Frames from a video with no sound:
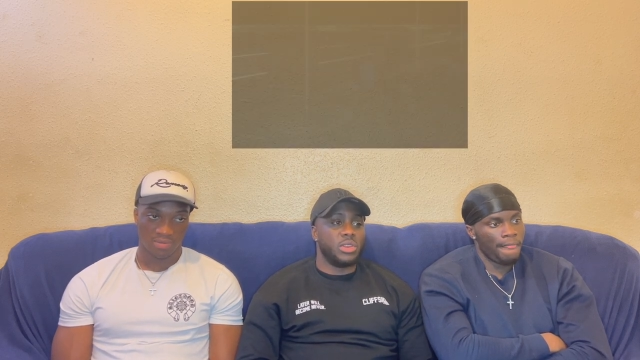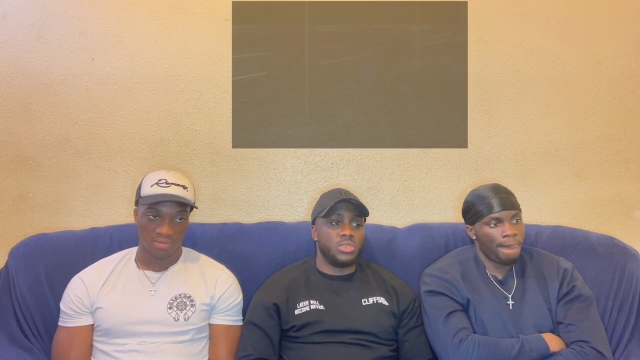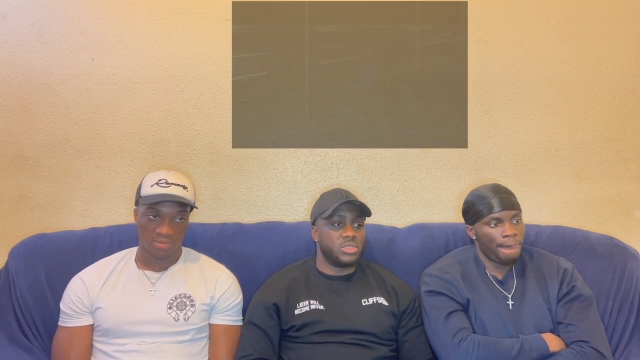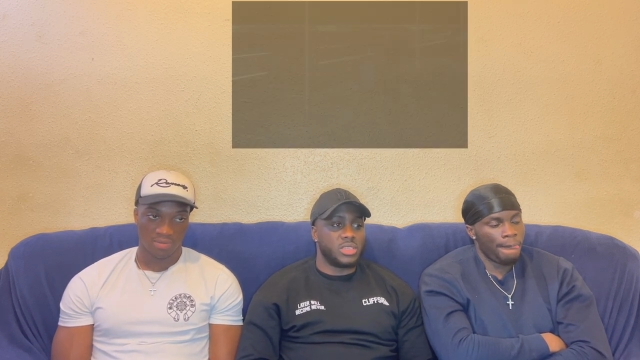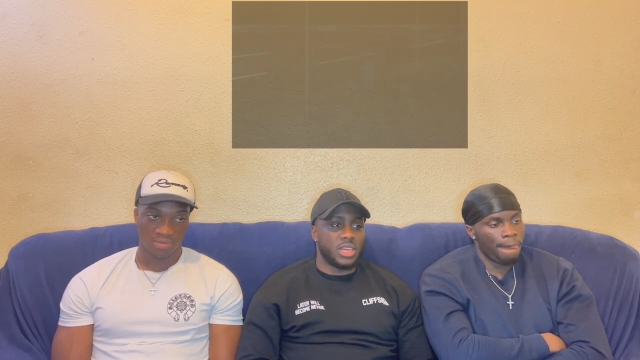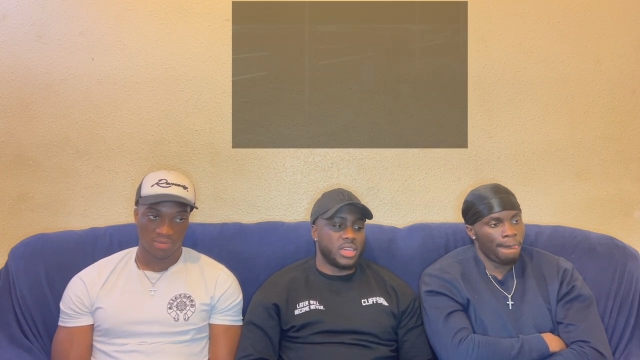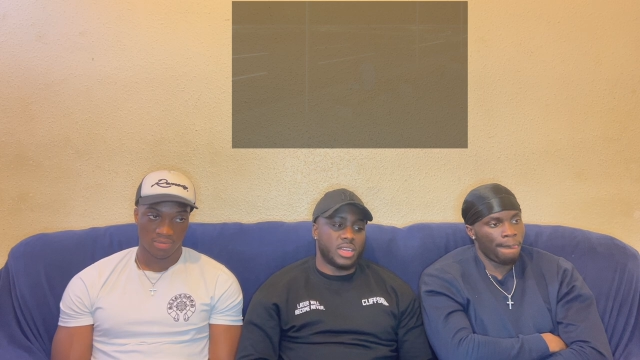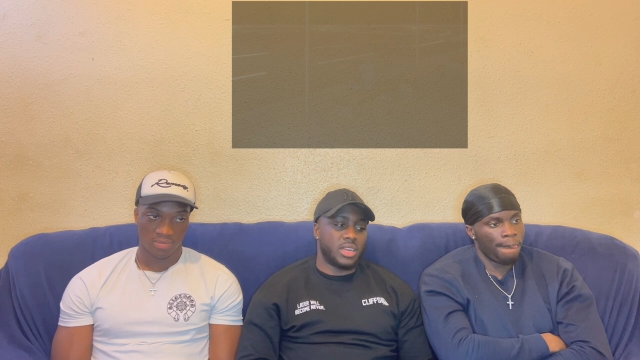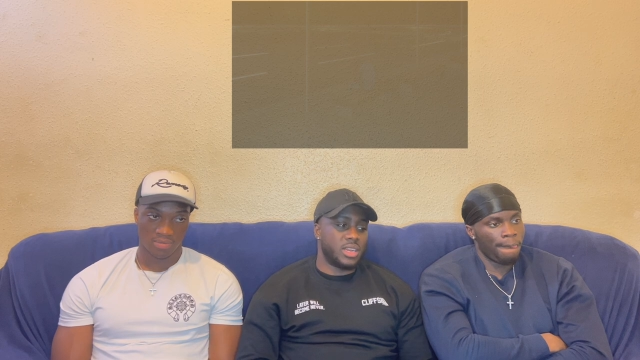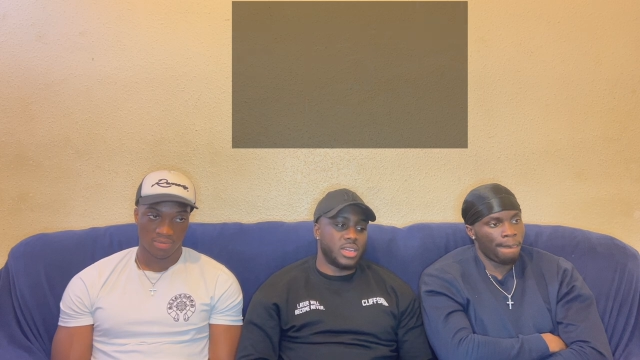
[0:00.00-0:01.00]
Speaker 1: losing, I
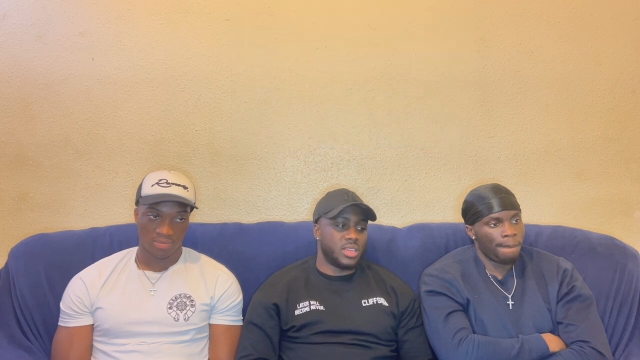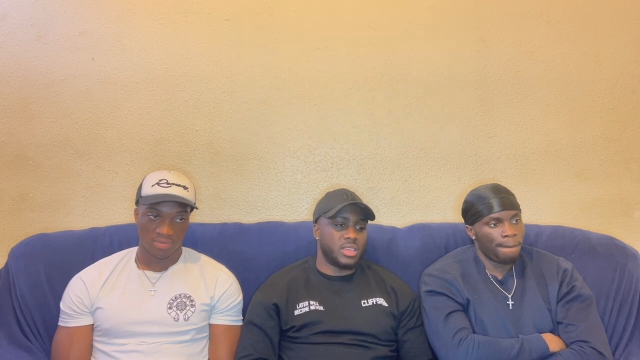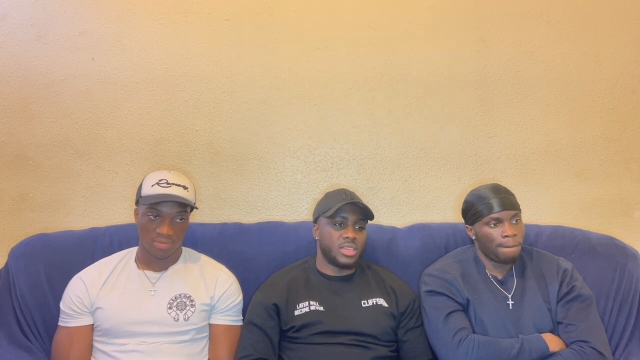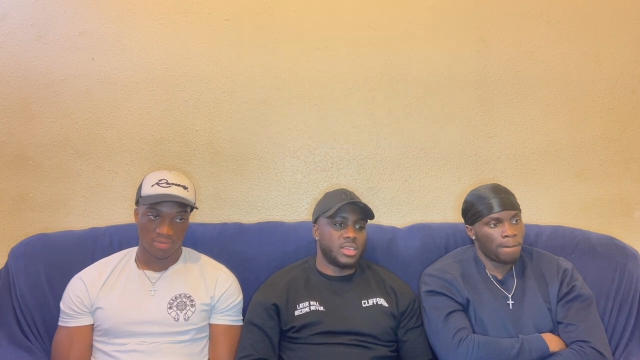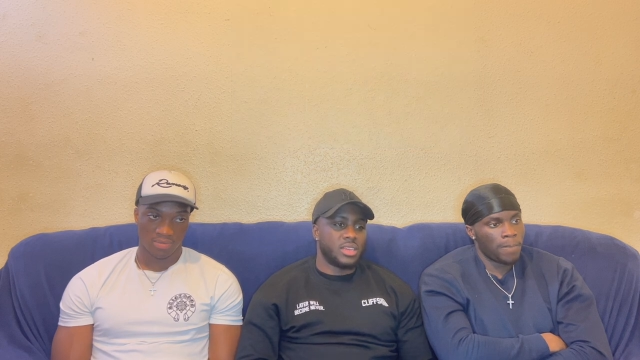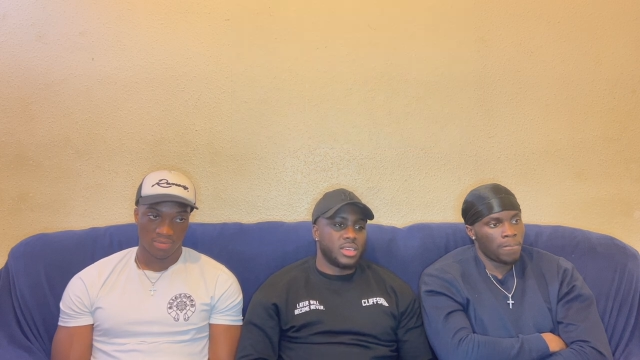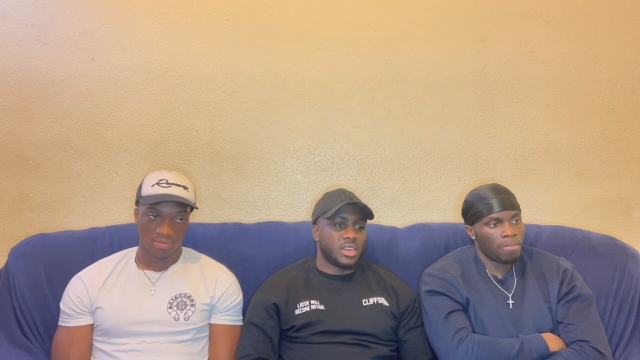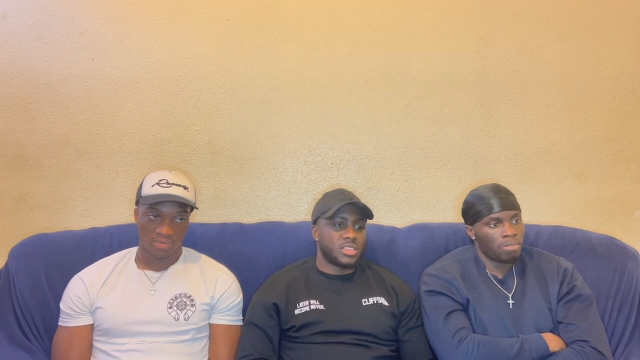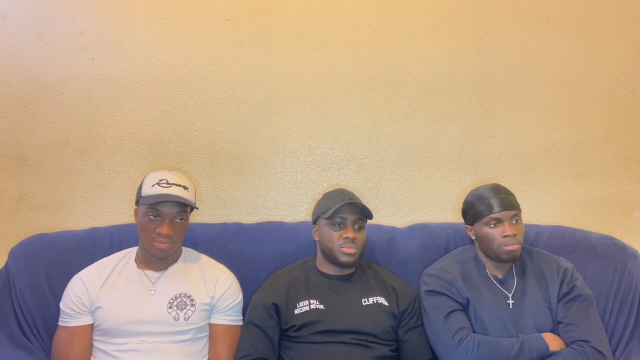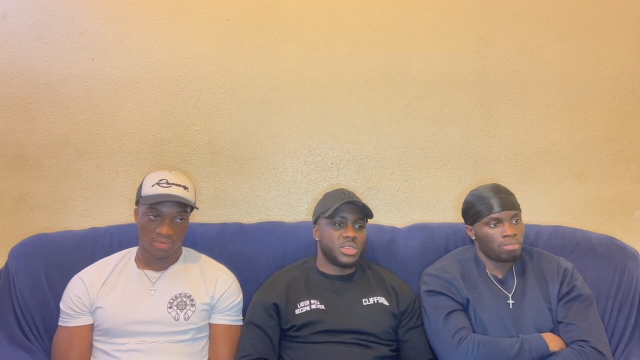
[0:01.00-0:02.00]
can't lie.
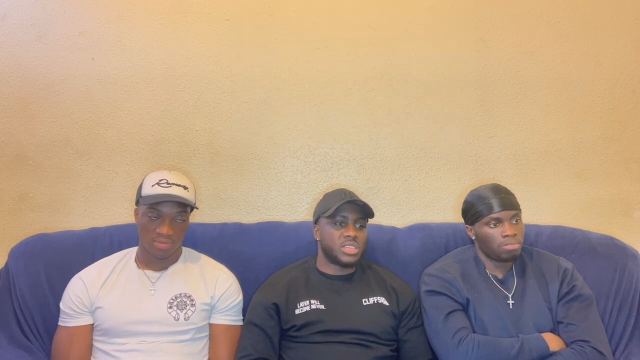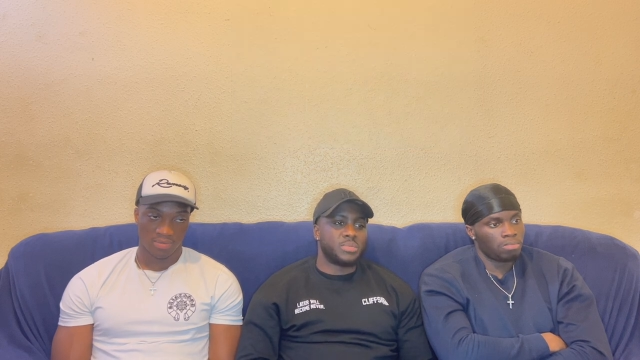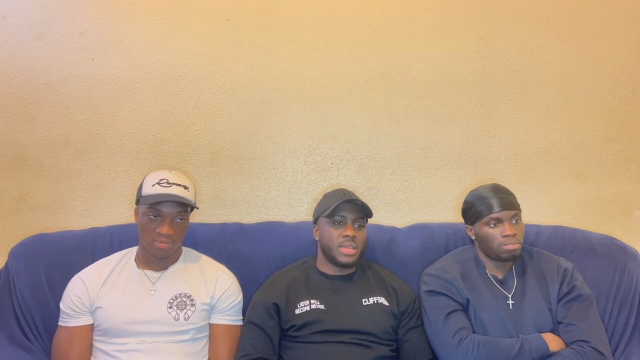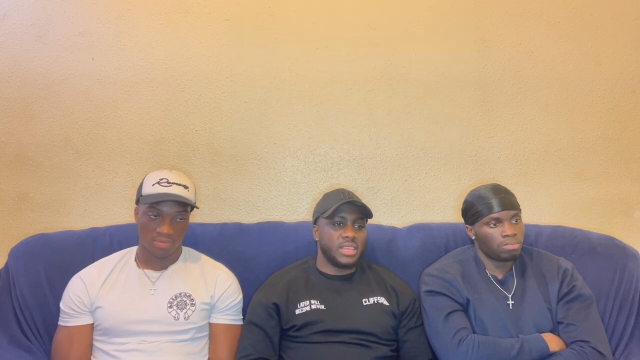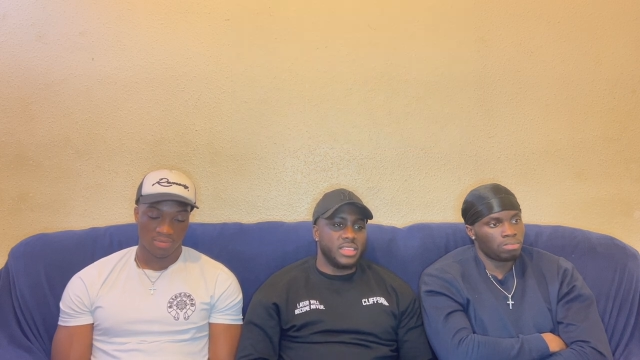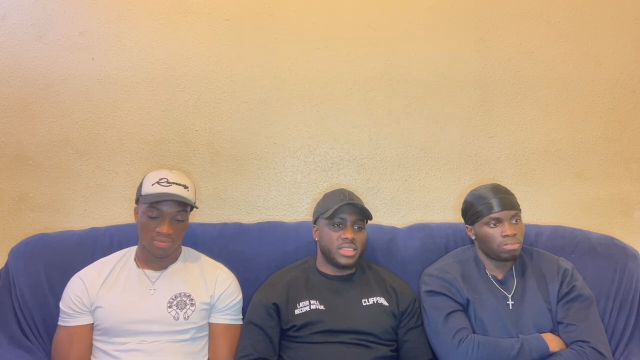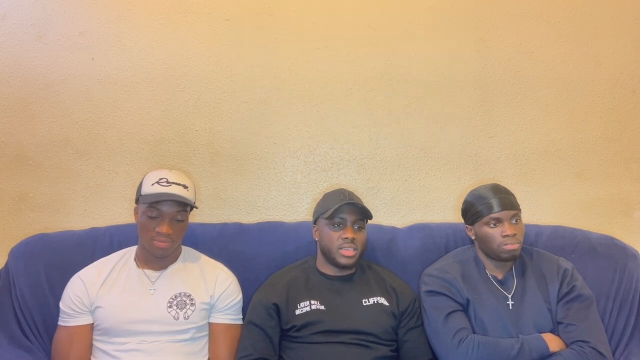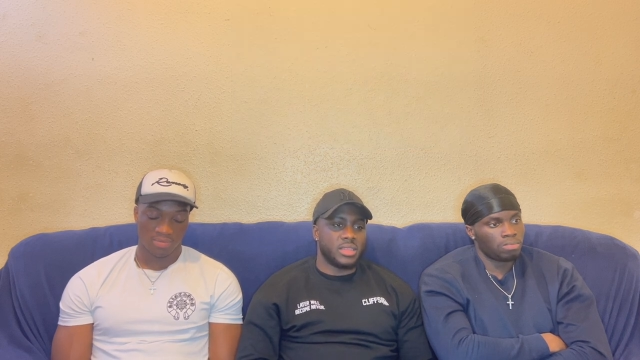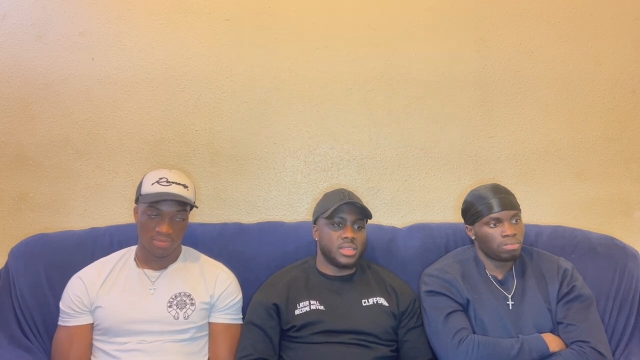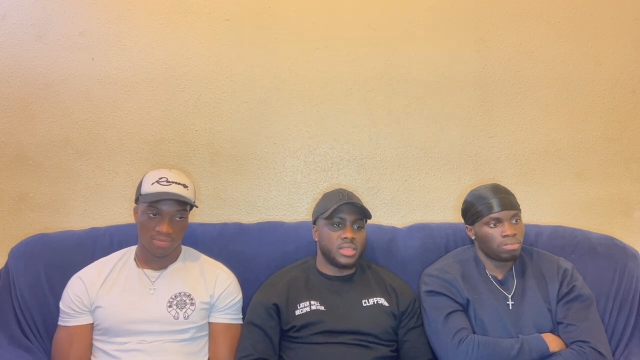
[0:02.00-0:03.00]
Because they're basically playing in
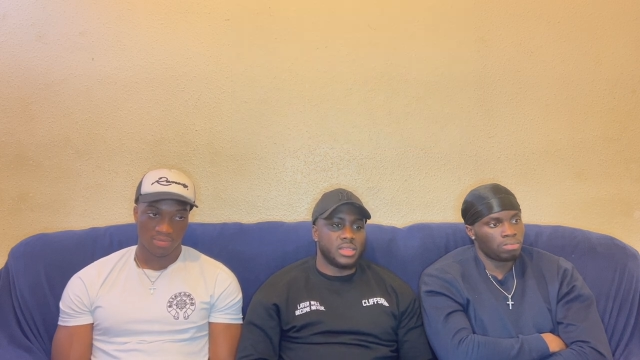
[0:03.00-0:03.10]
10.